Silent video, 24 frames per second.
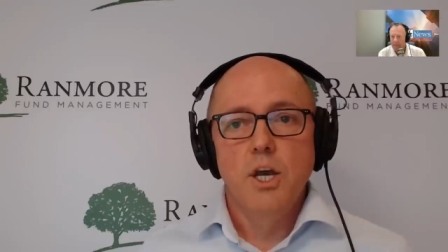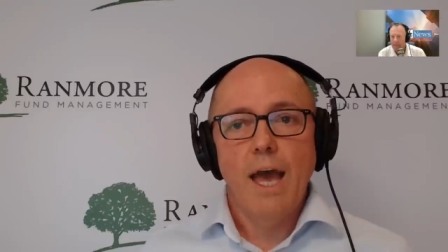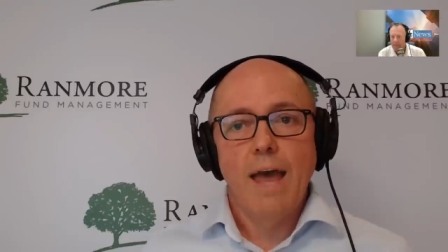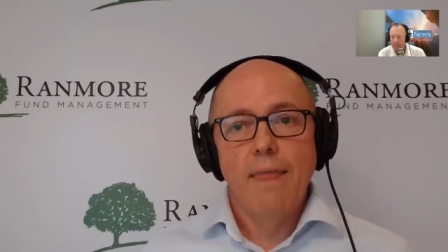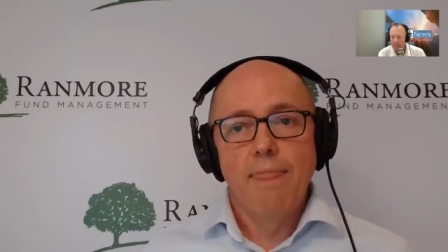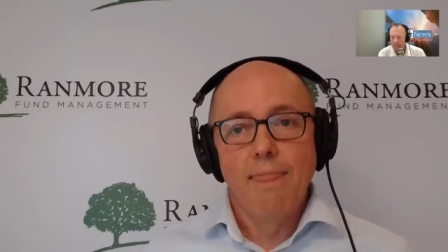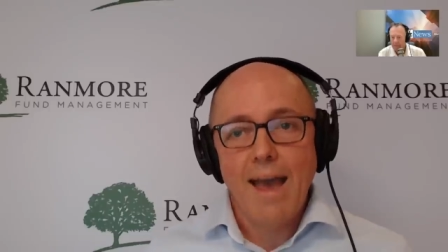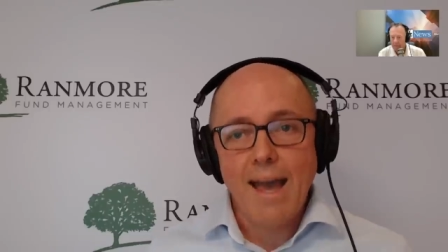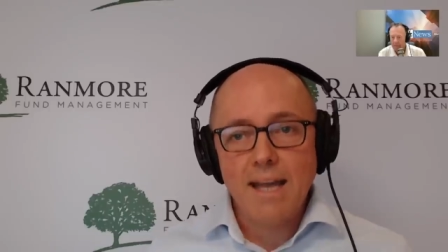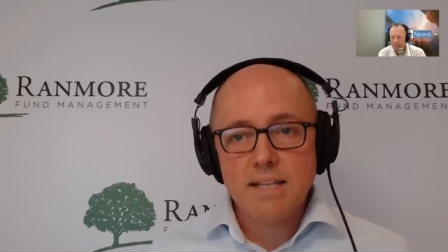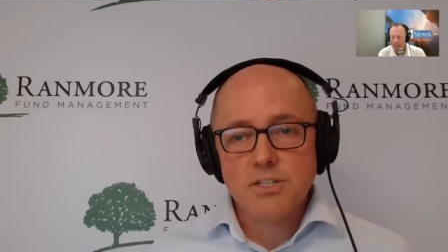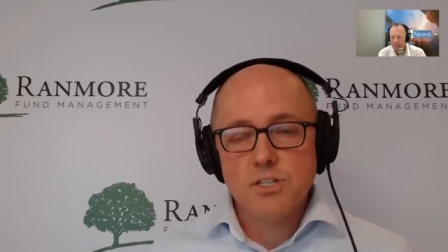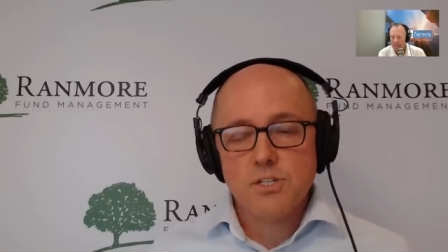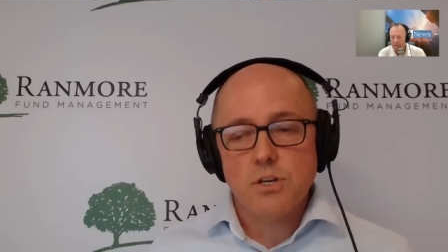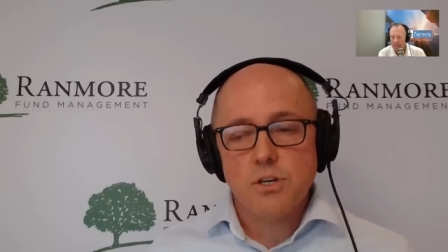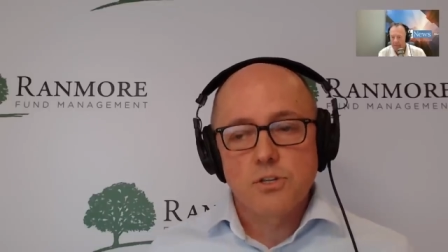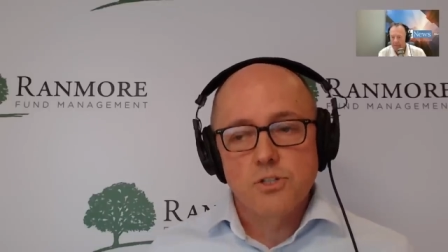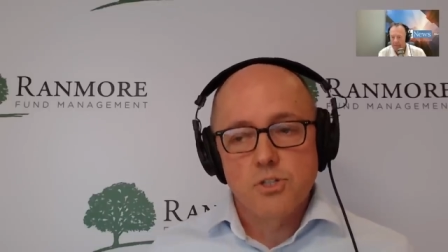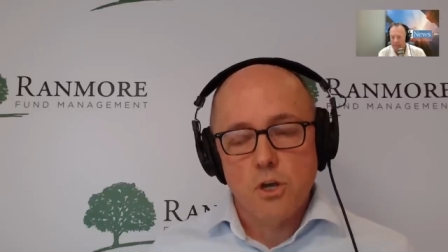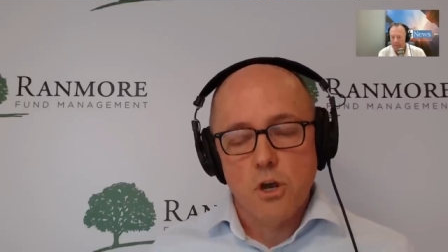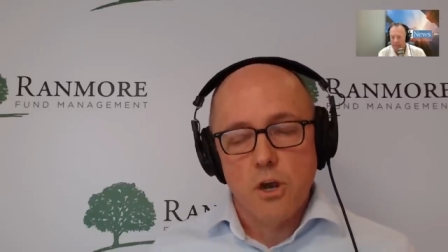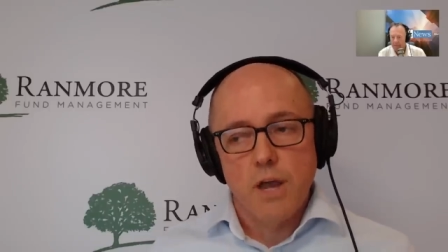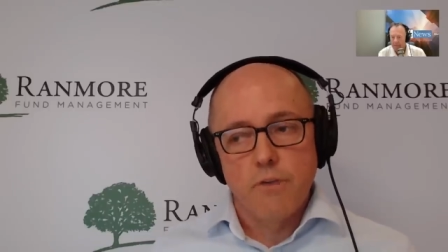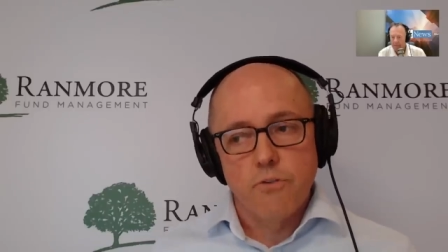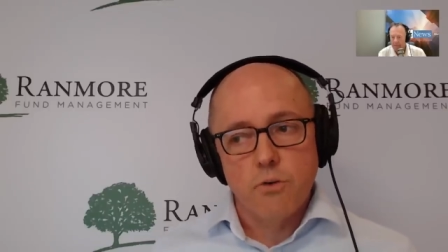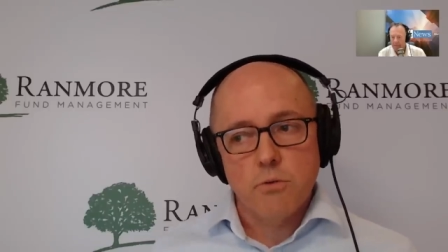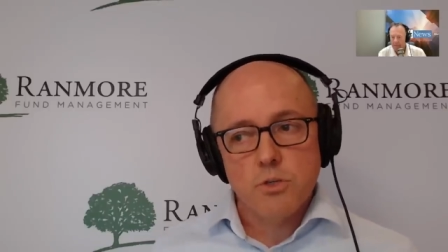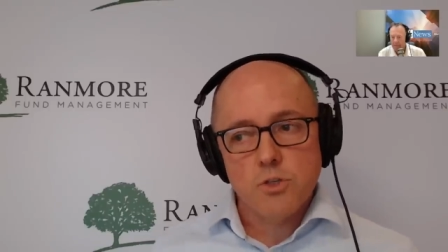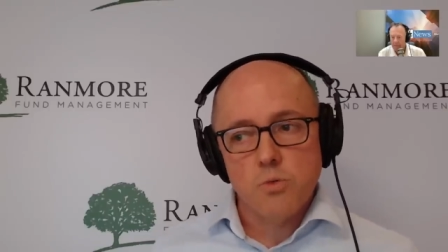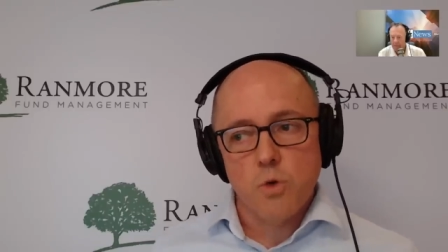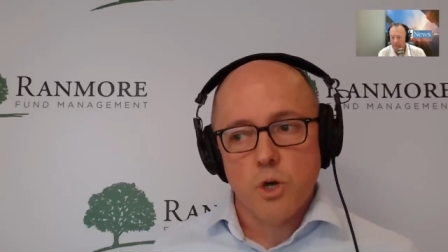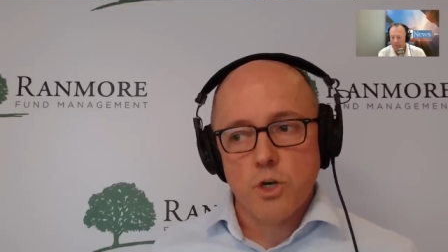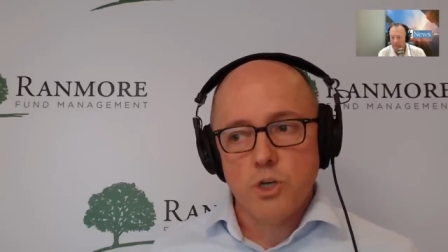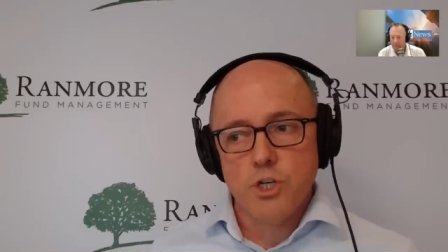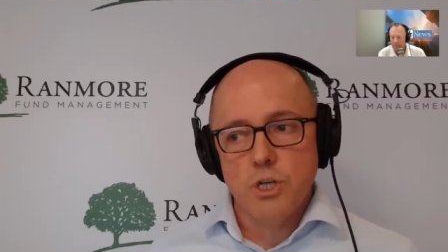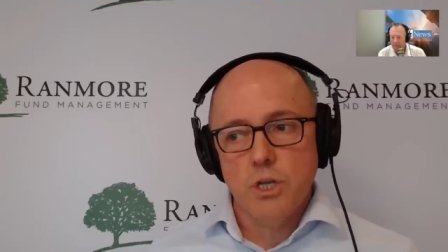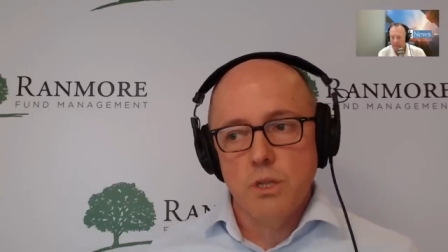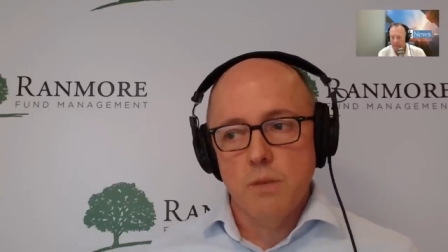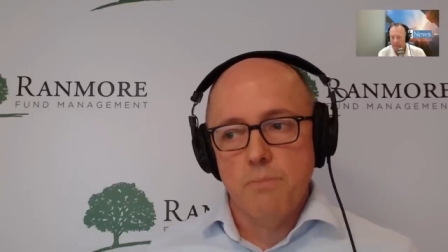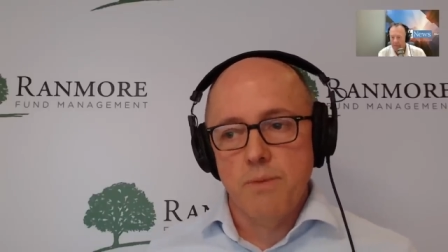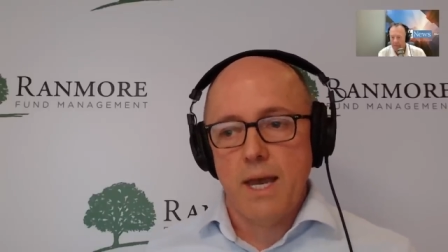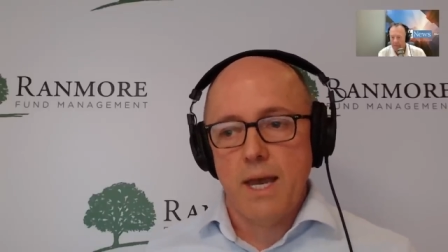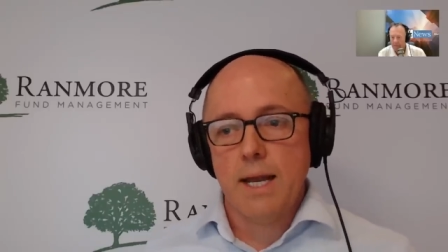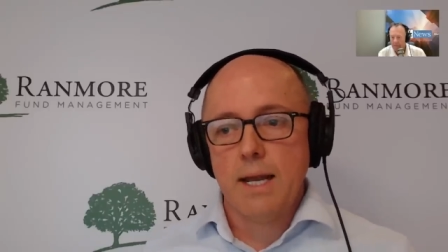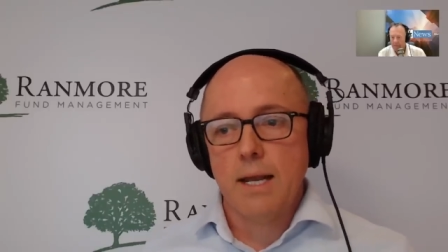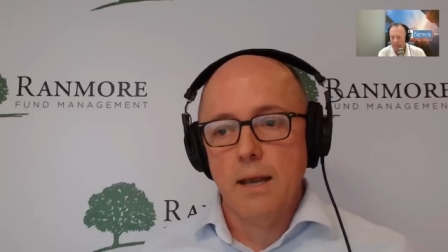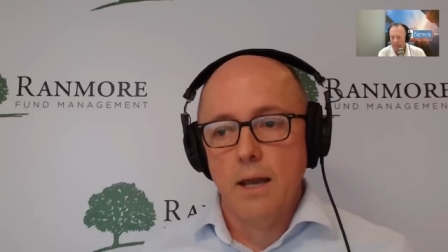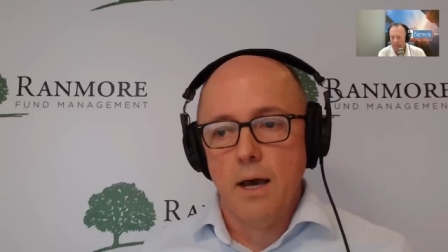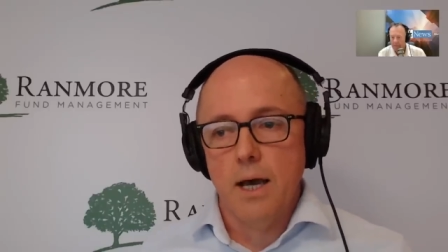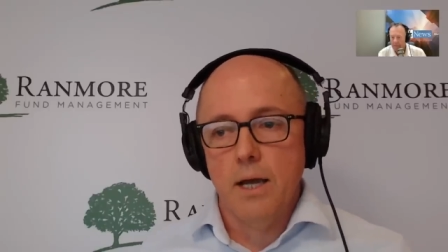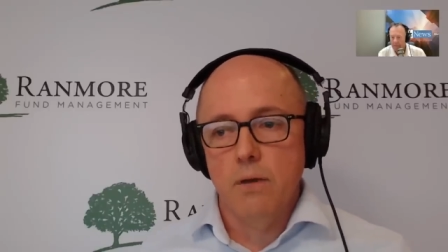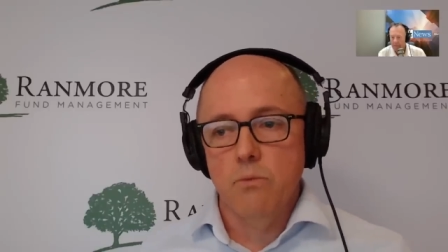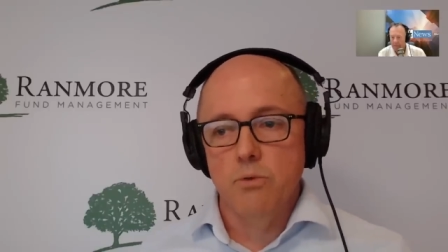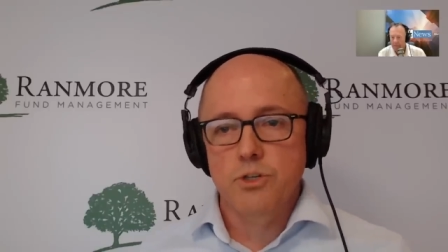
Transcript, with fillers: And that's so everyone's watching the back line,